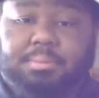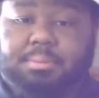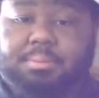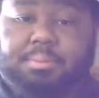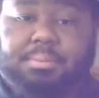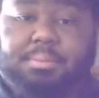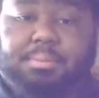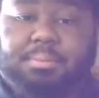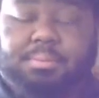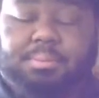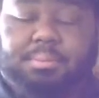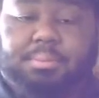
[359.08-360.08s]

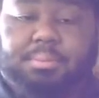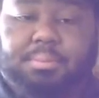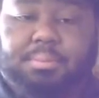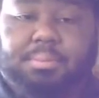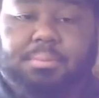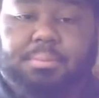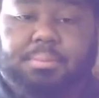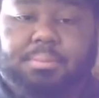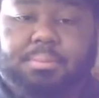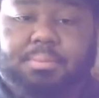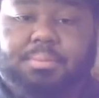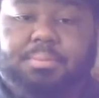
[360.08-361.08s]

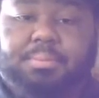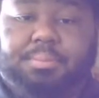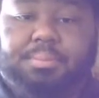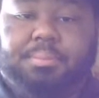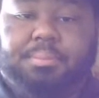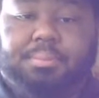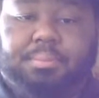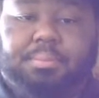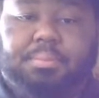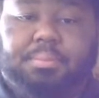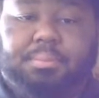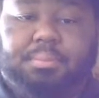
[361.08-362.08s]

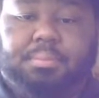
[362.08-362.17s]
(not speaking)